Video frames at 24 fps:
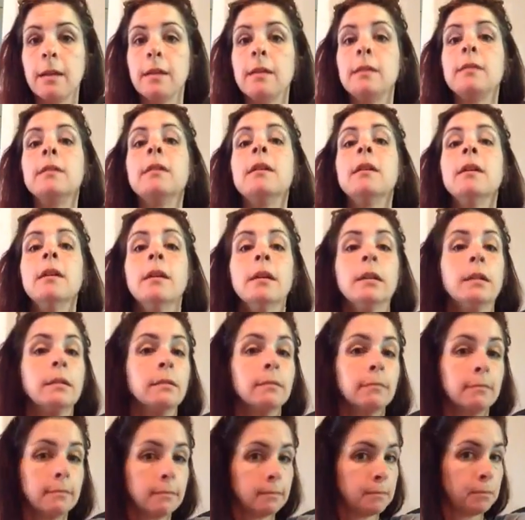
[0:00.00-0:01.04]
it,
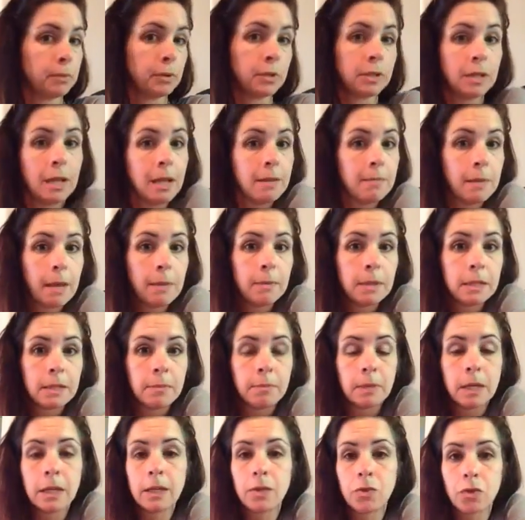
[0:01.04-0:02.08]
pretend maybe
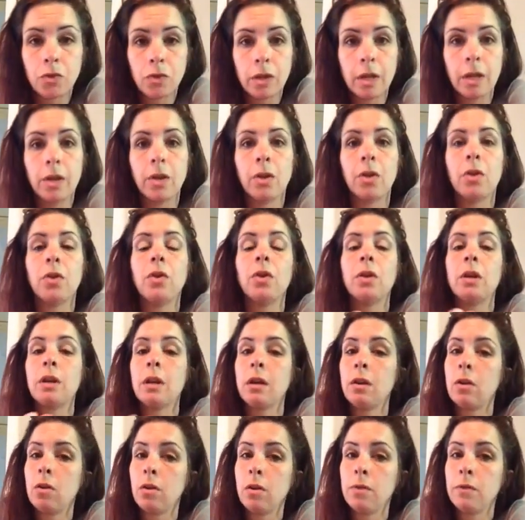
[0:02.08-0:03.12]
some kids are there, and
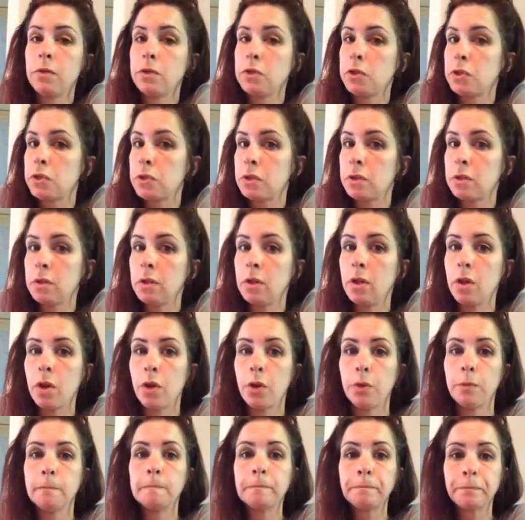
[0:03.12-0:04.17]
kind of go over just, you
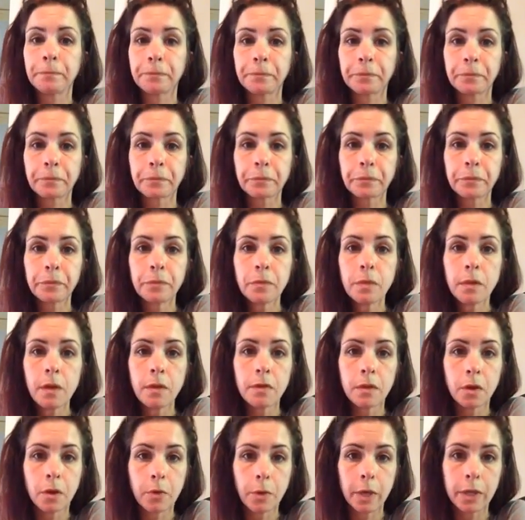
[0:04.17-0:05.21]
know,
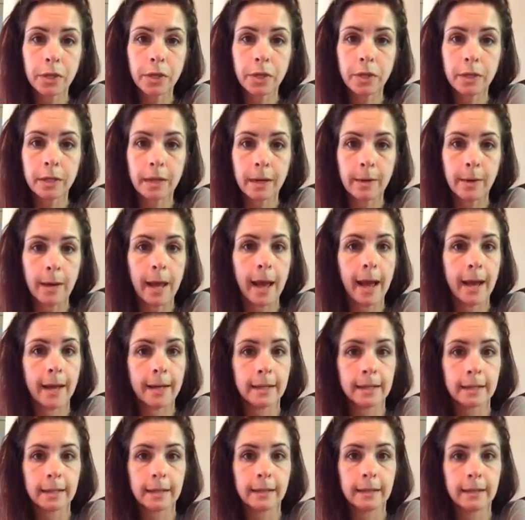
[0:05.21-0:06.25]
the questions that I would
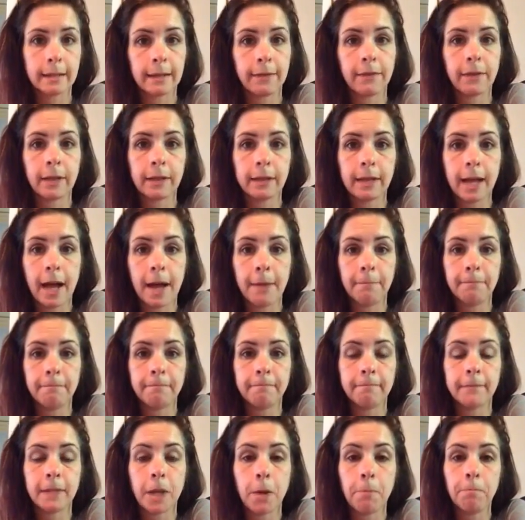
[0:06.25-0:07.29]
ask and stuff like that.
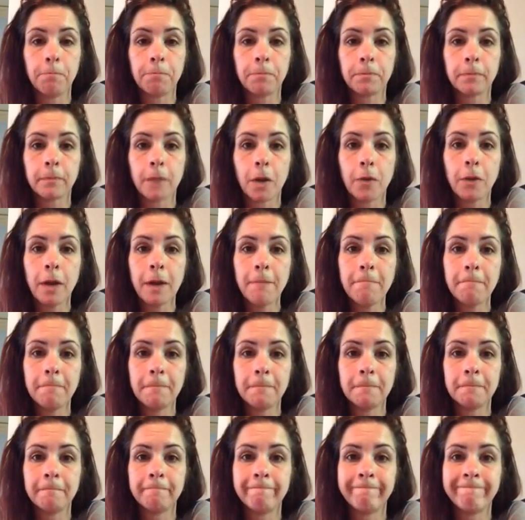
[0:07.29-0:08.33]
So, okay,
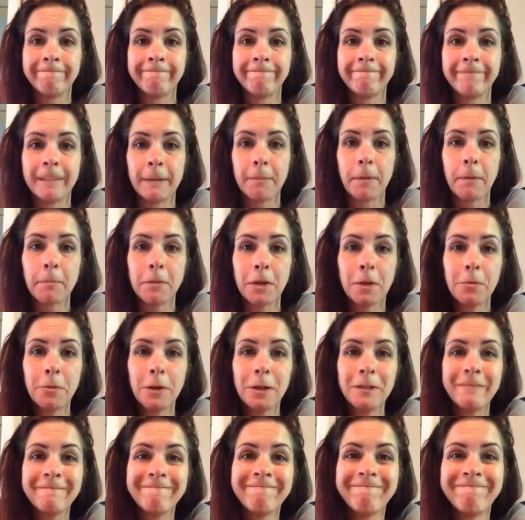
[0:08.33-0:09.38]
keep up the good
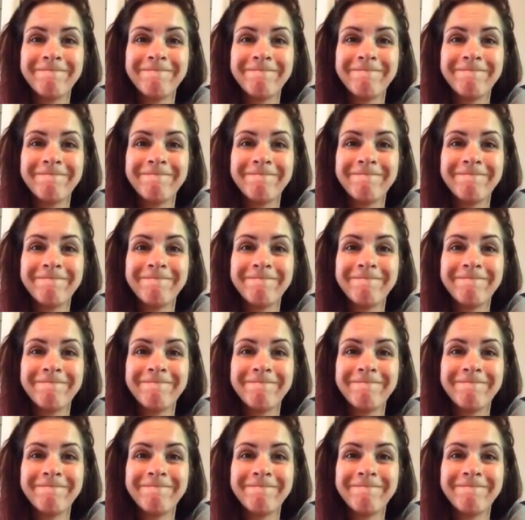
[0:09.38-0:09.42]
work.